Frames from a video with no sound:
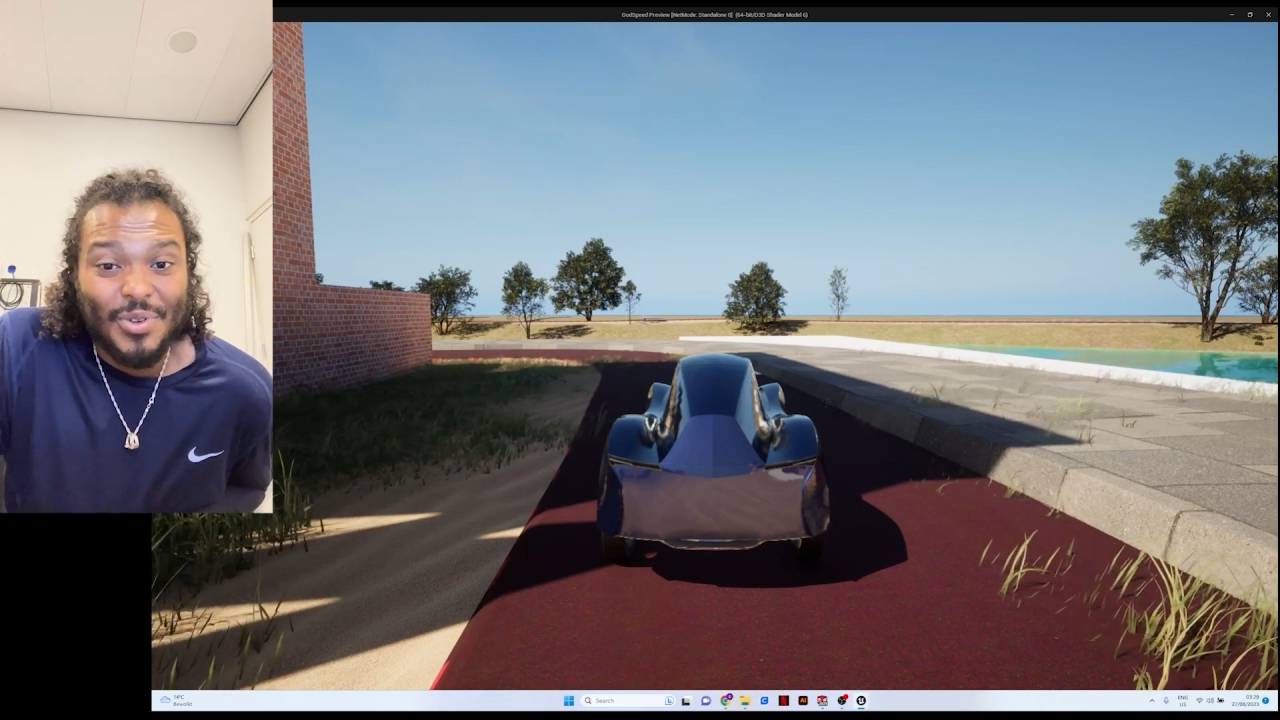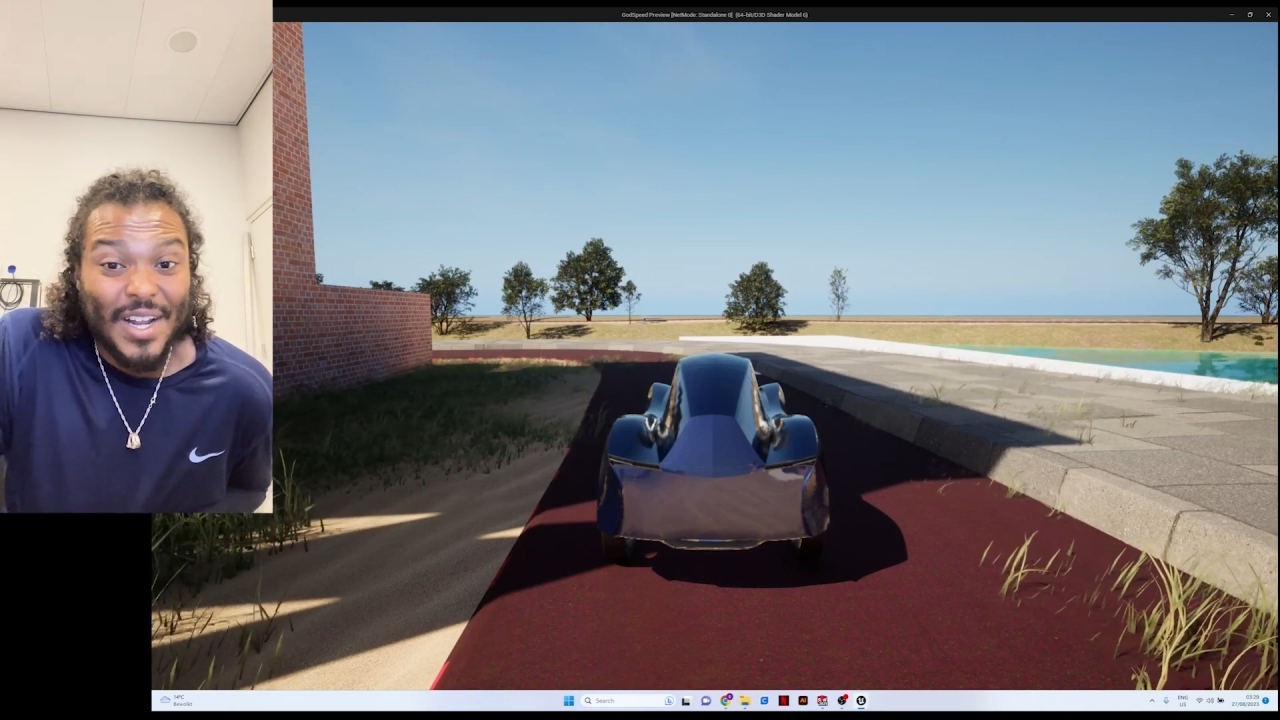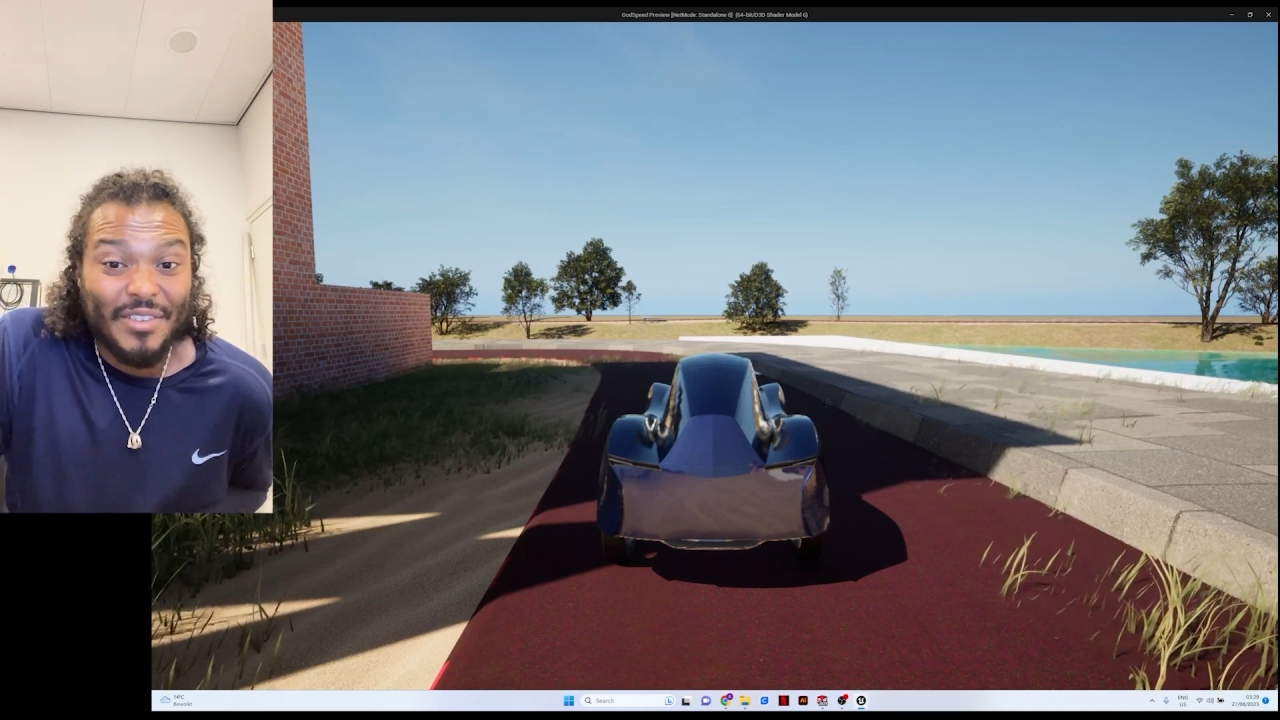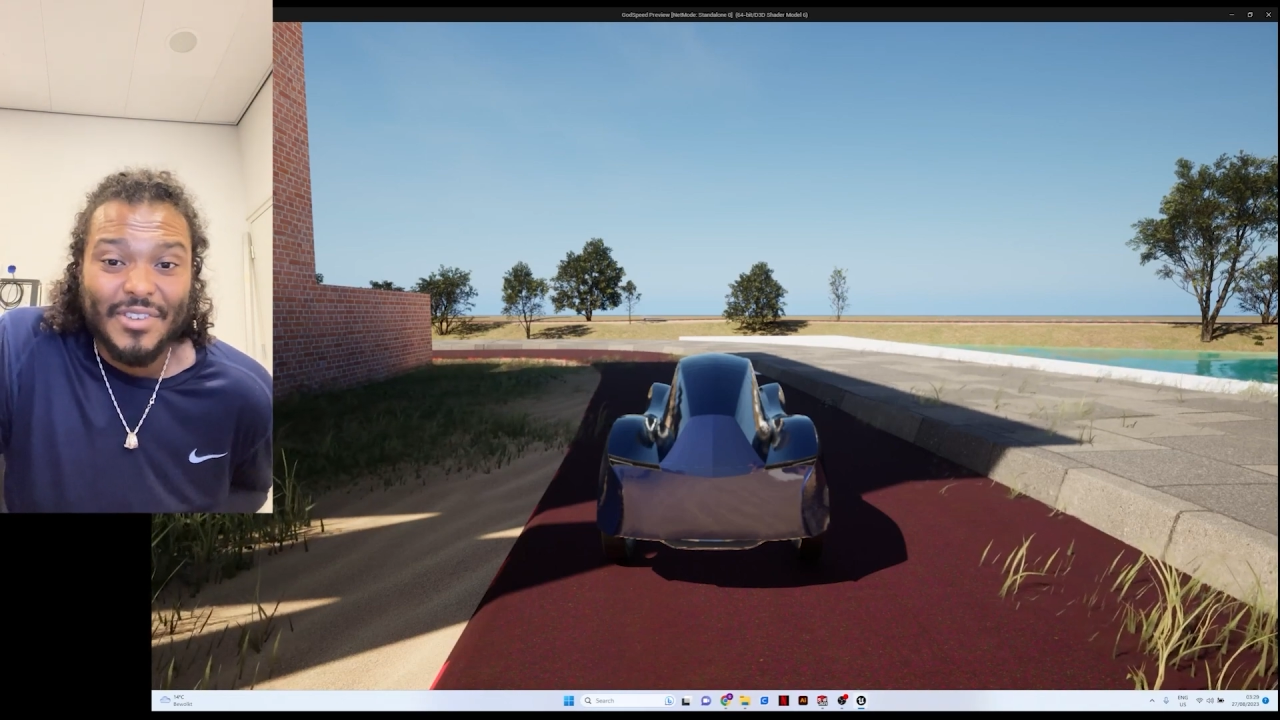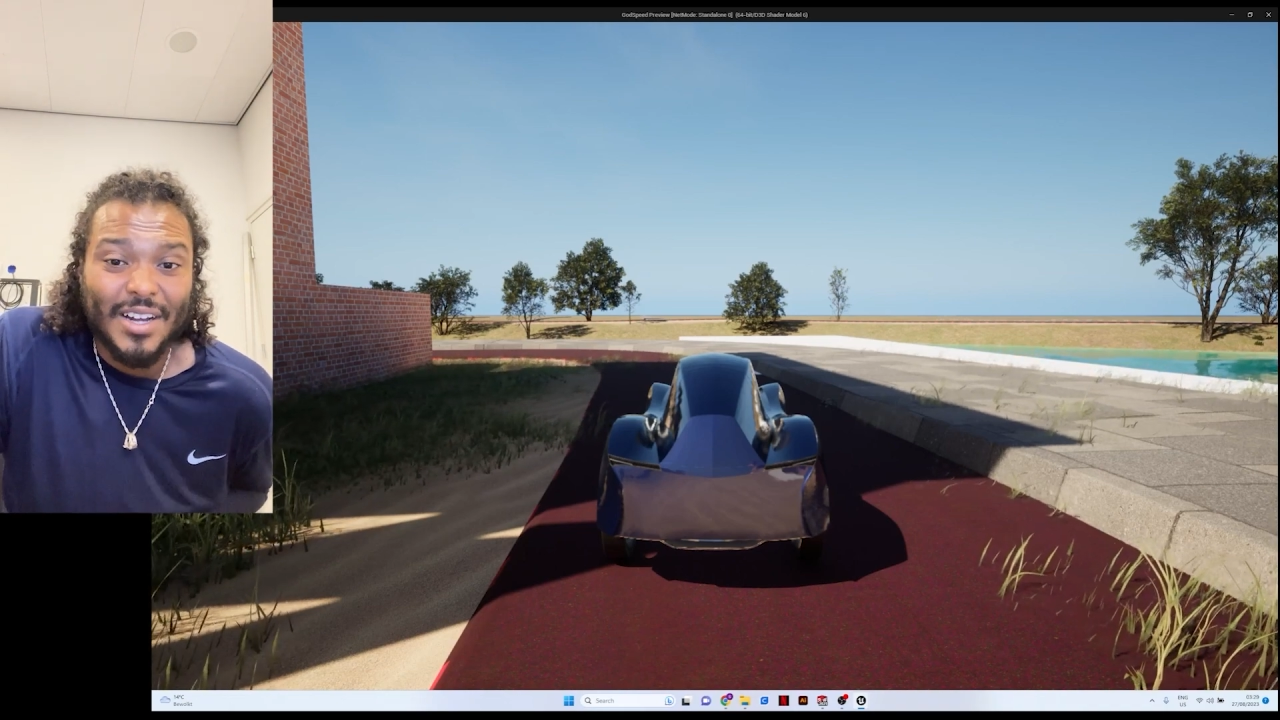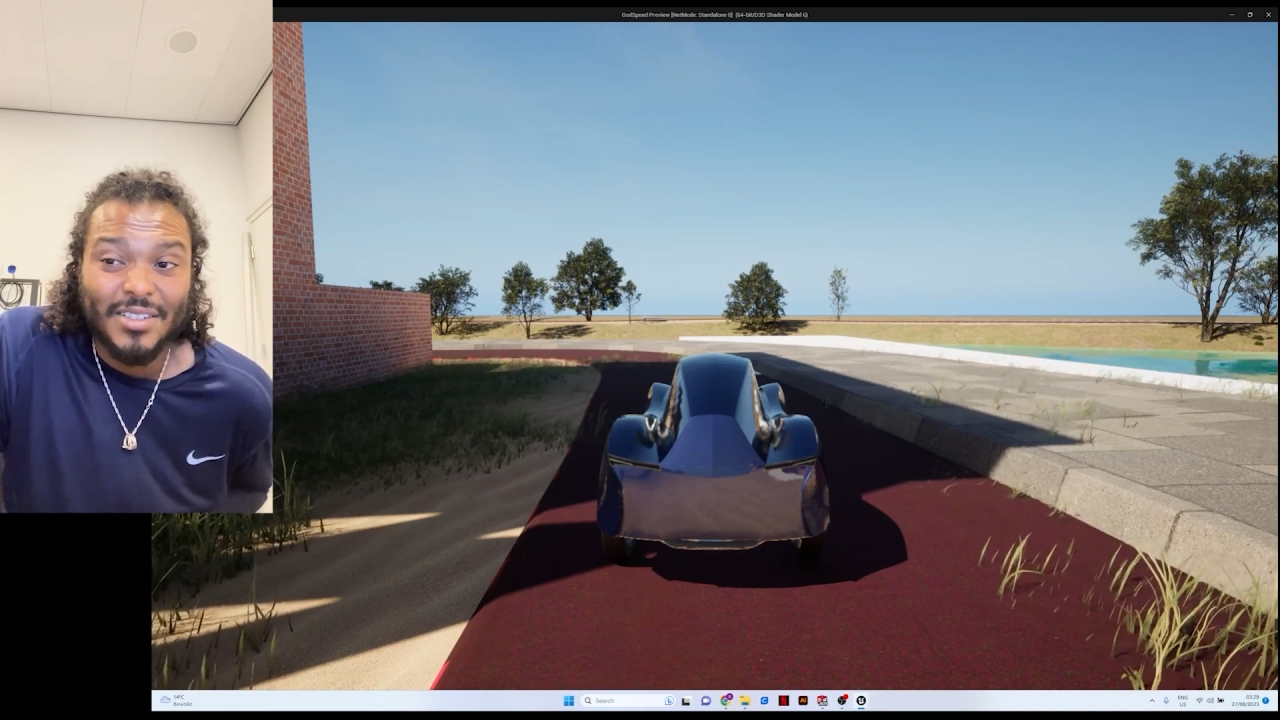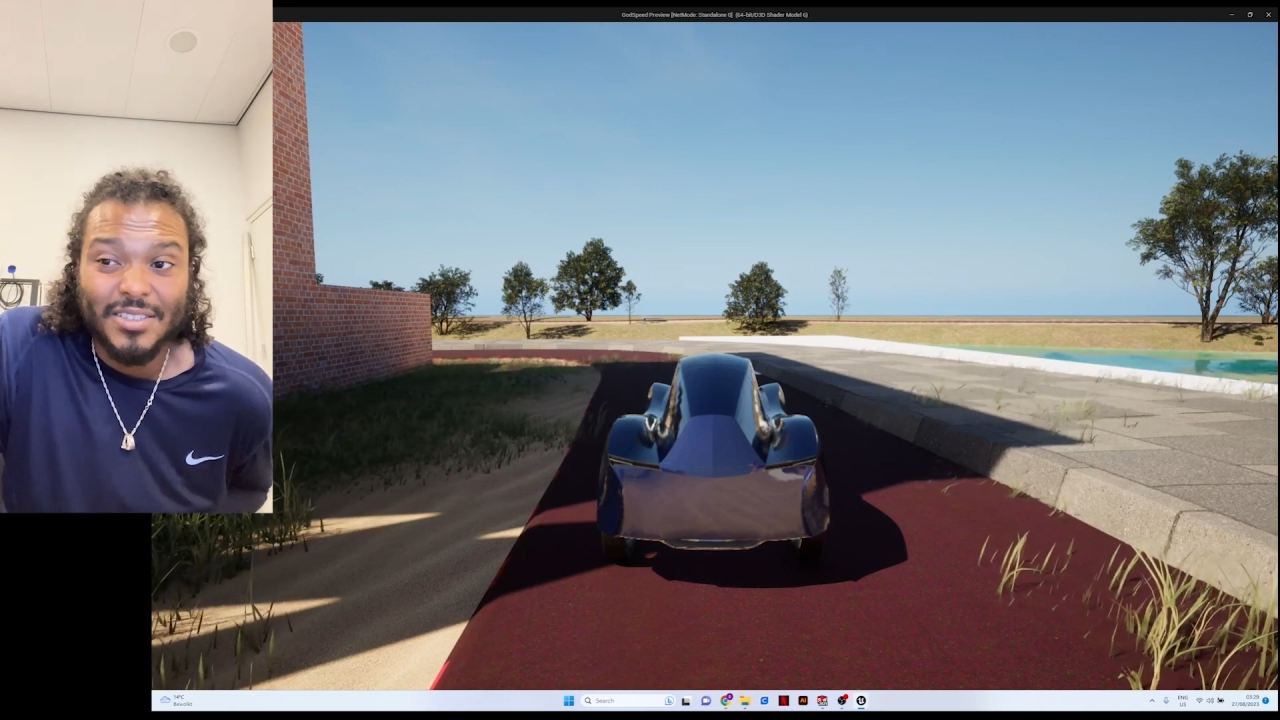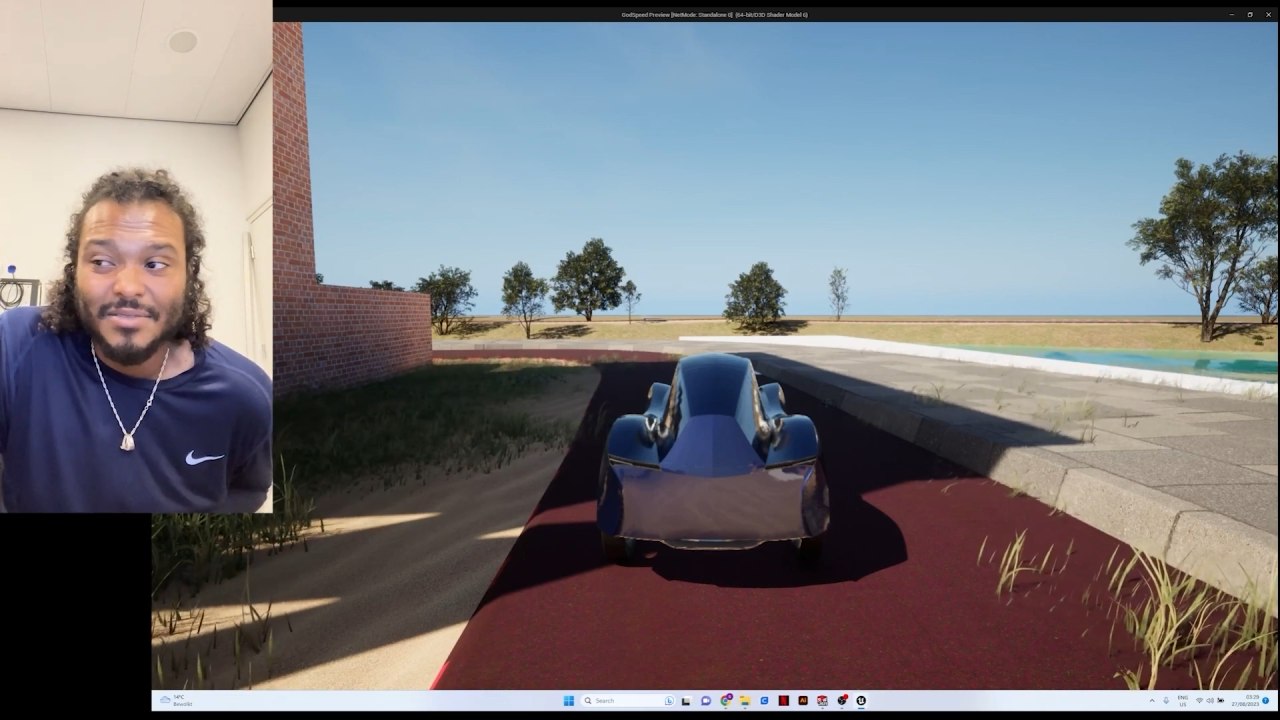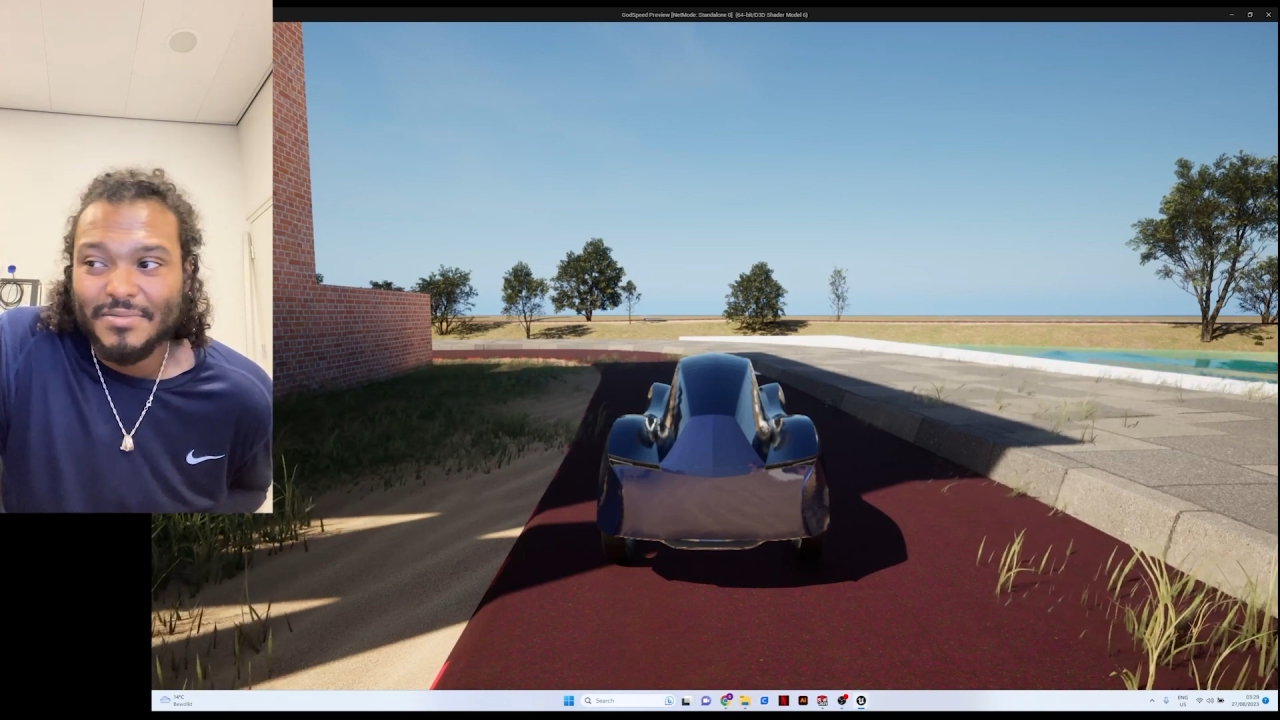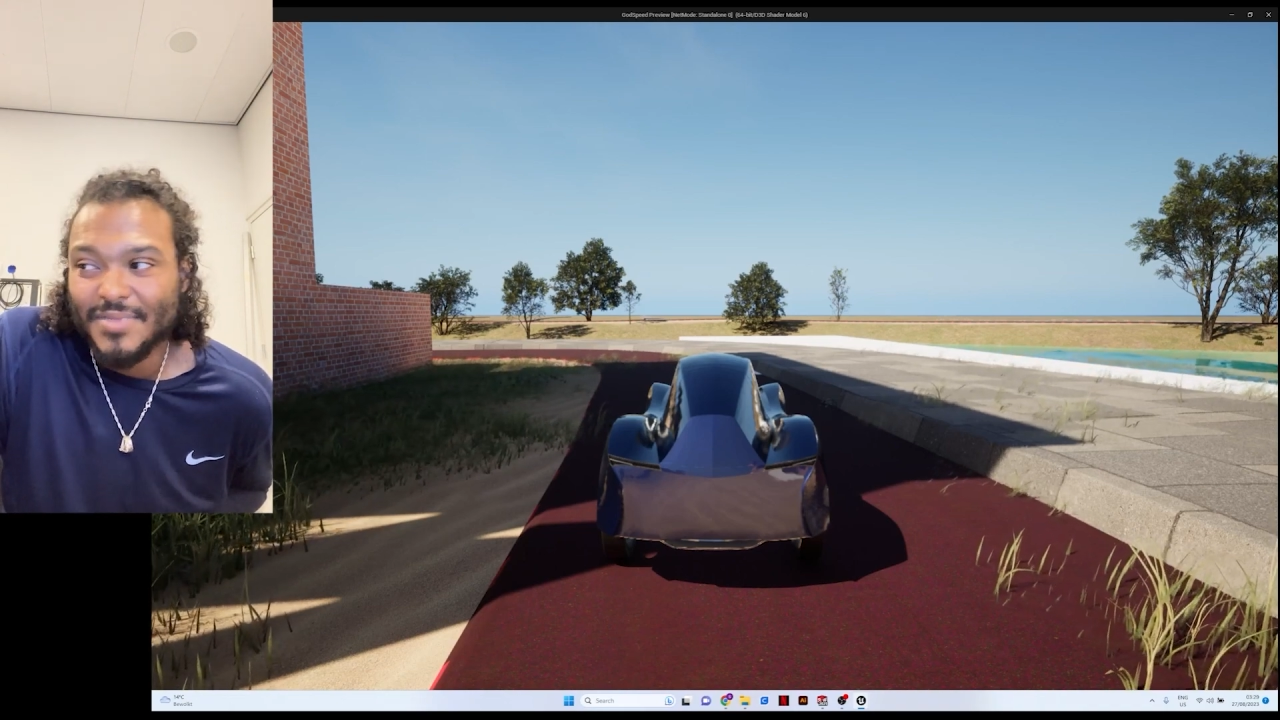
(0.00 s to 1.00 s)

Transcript: life kind of